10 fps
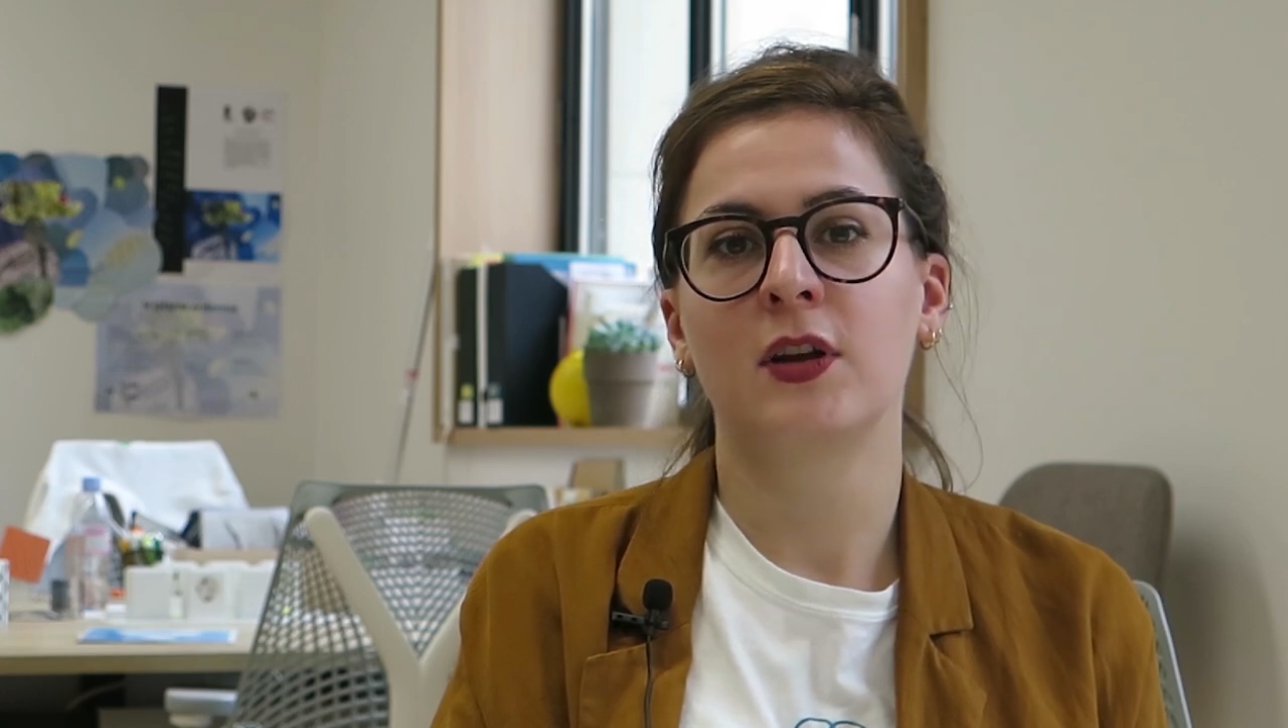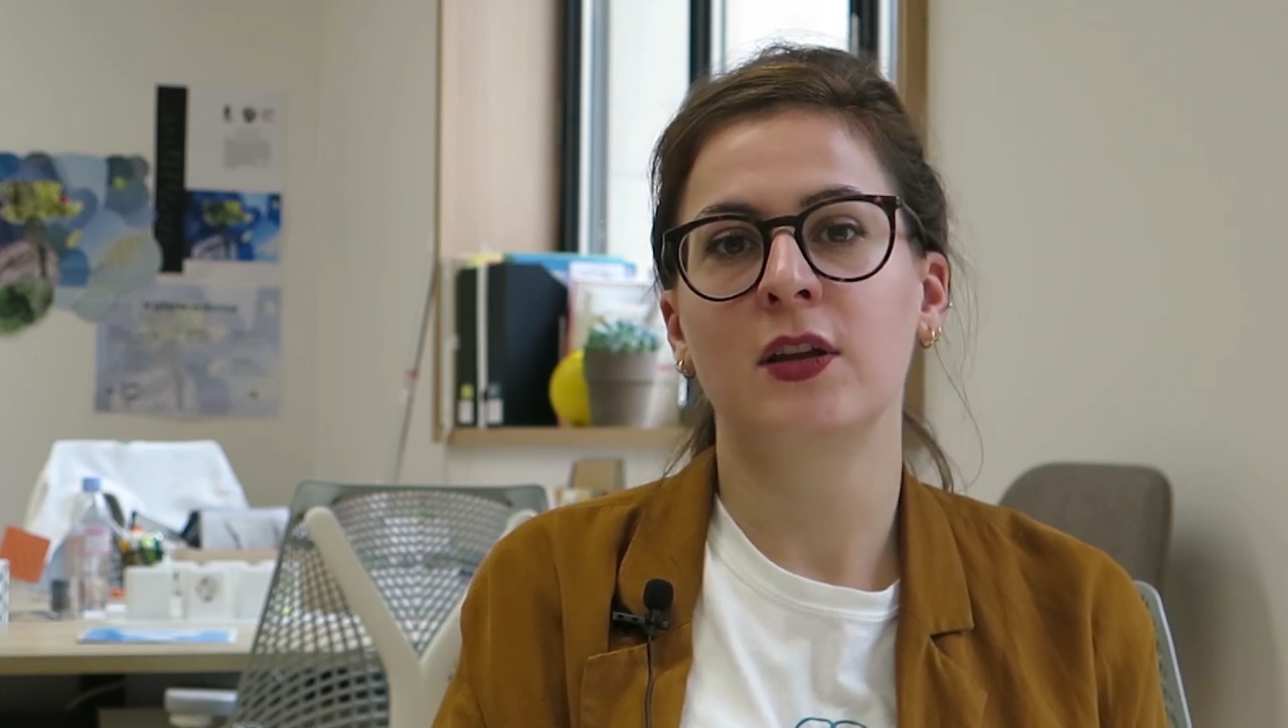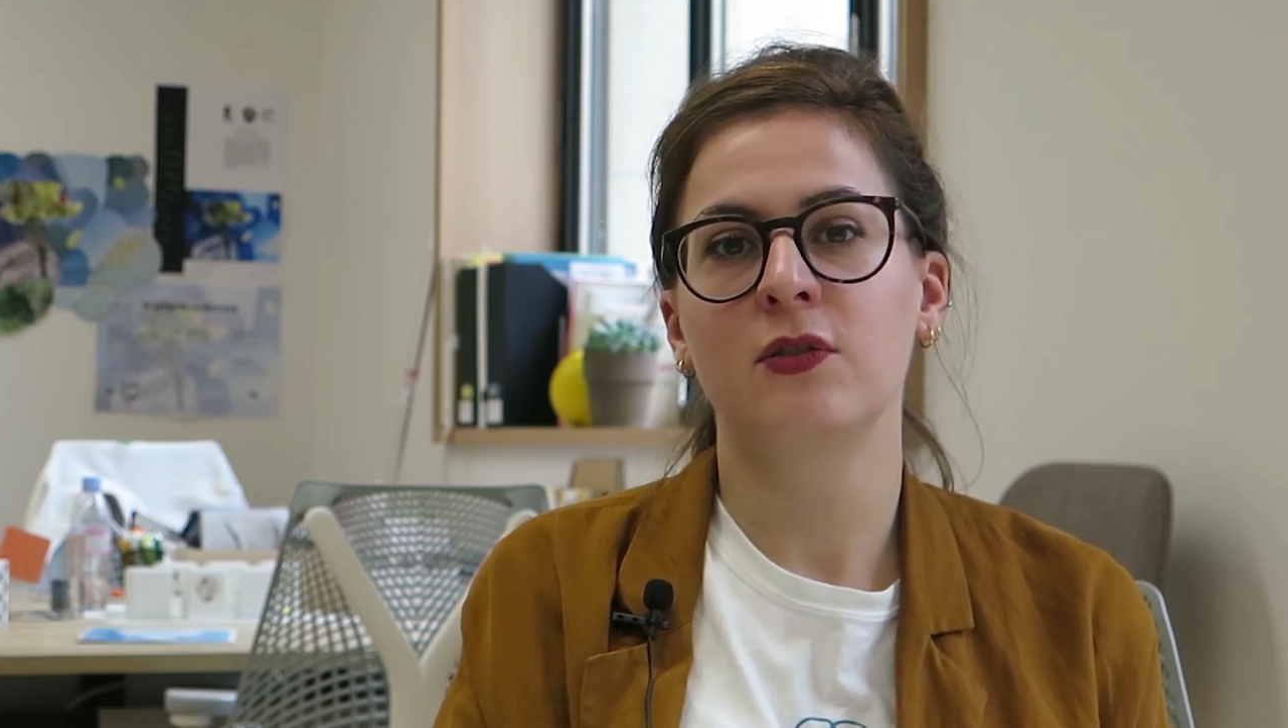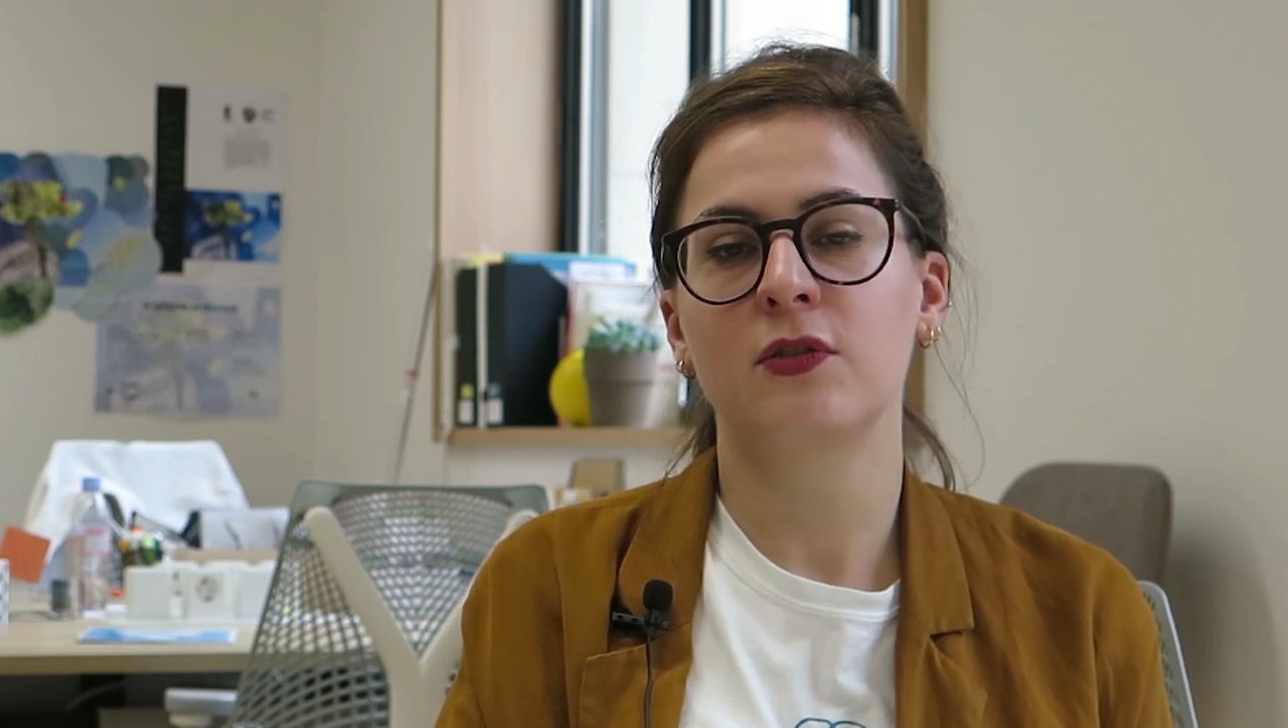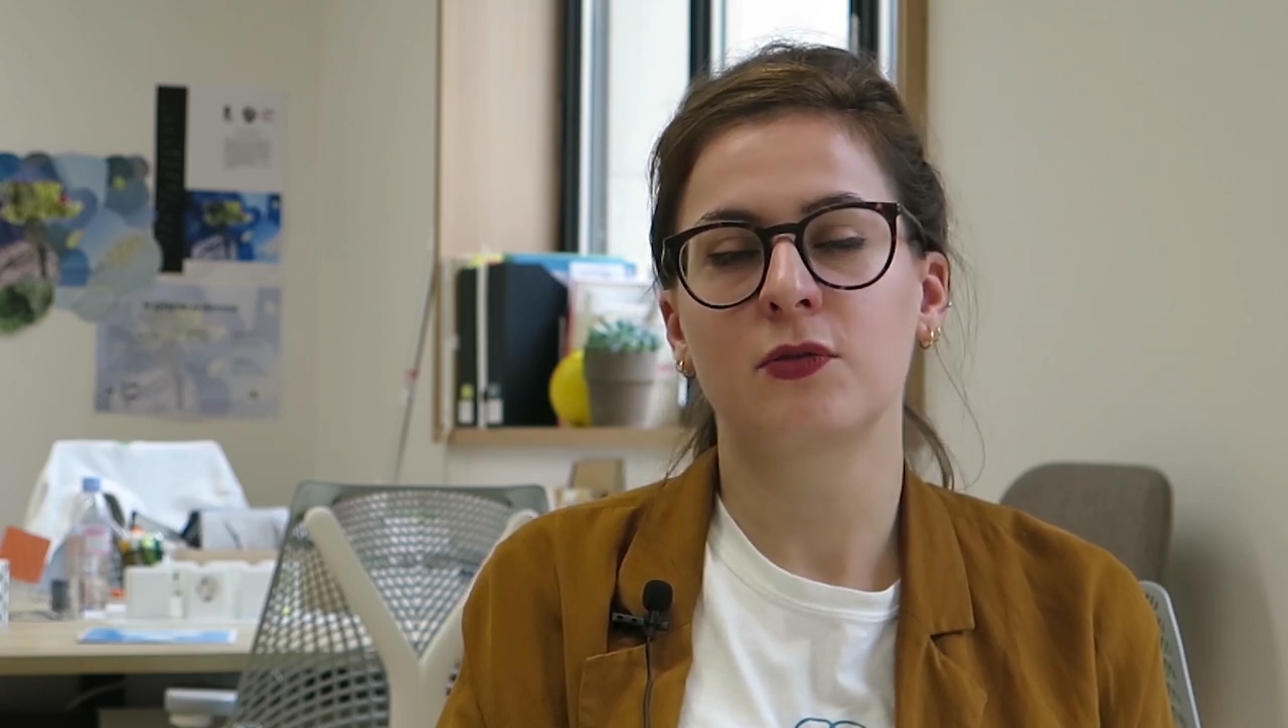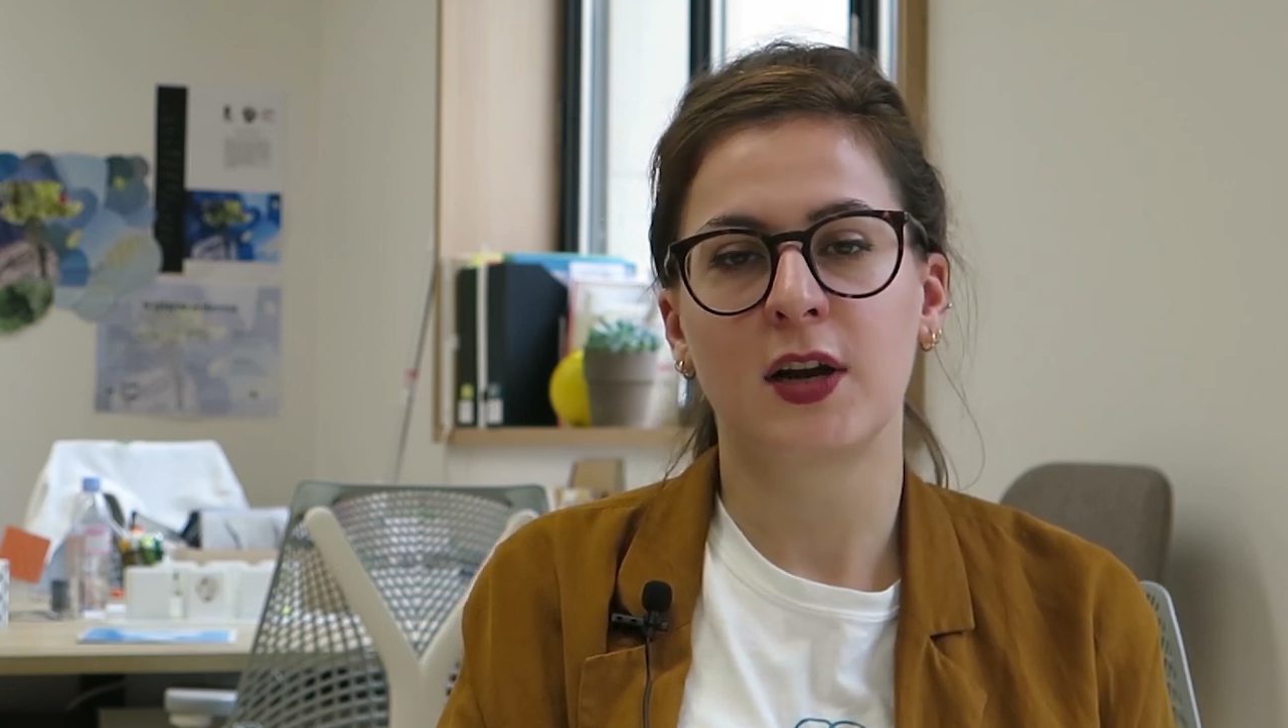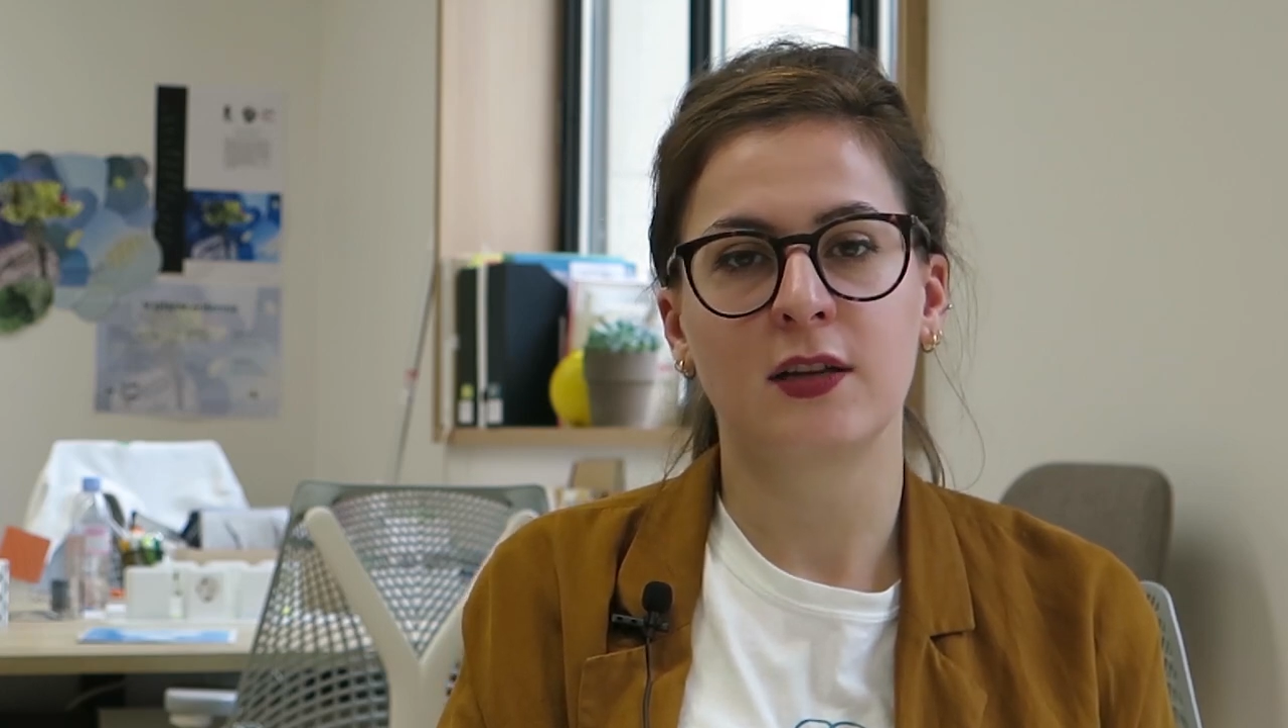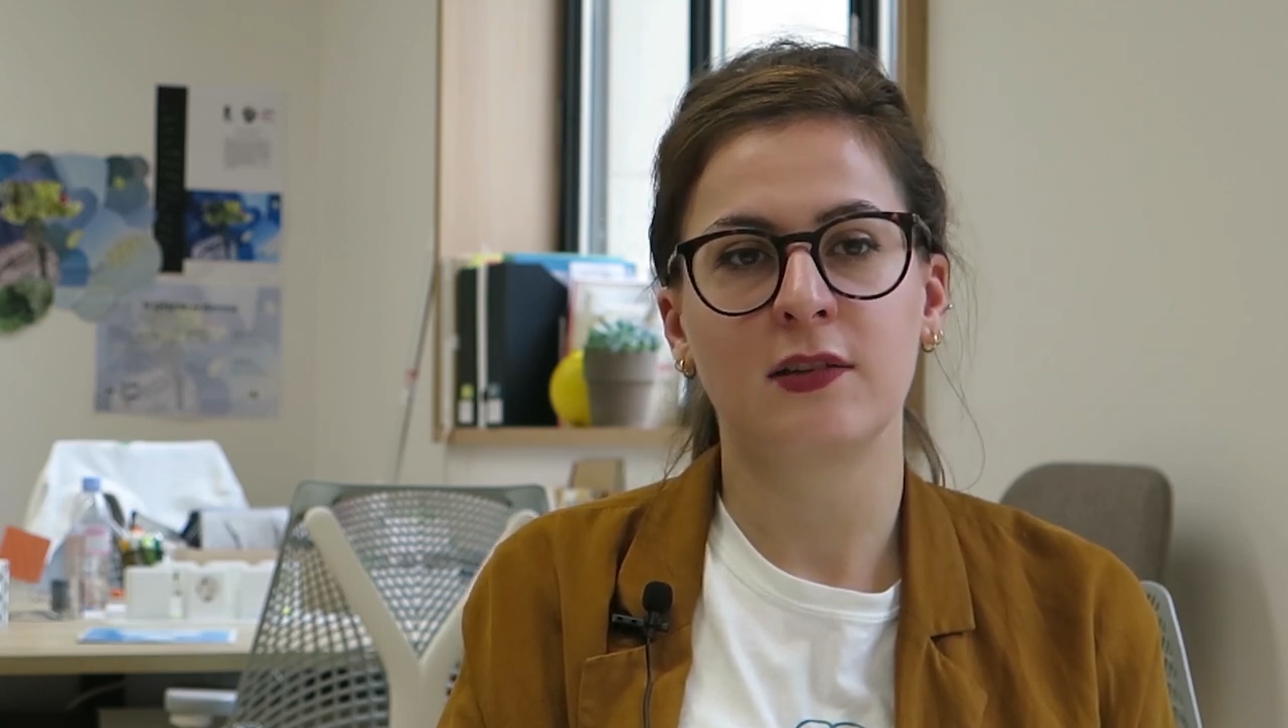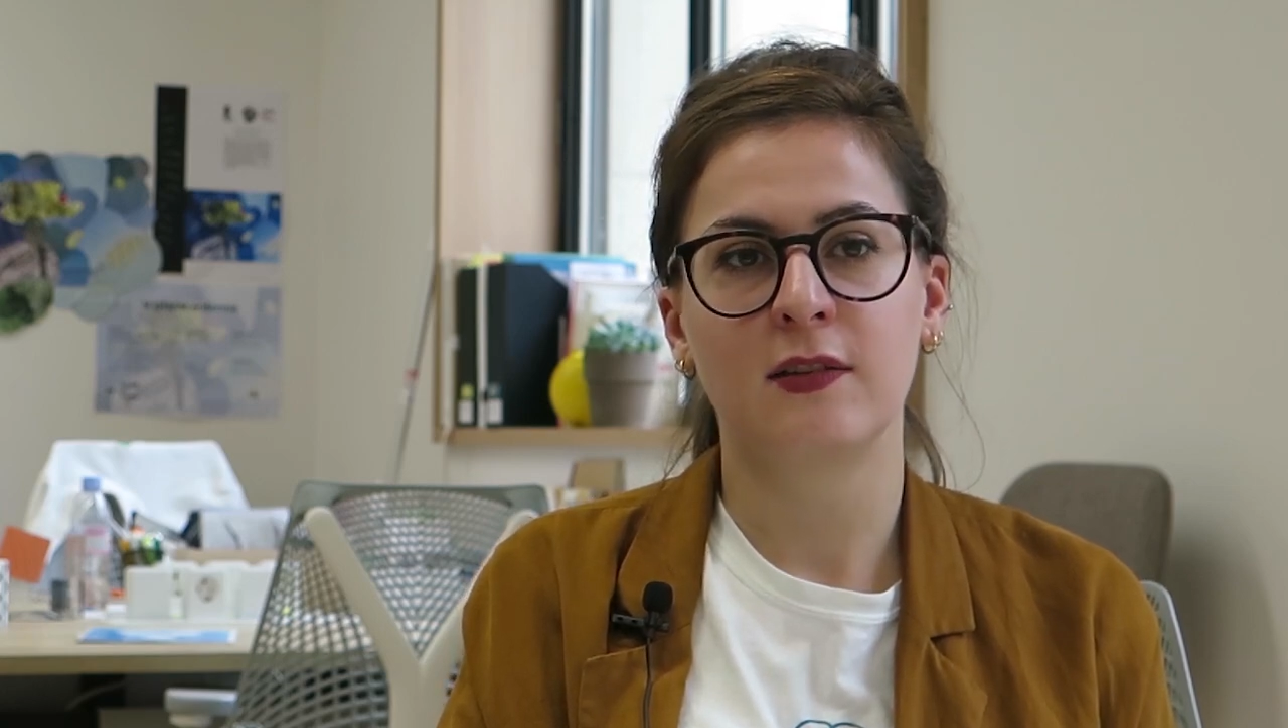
industrial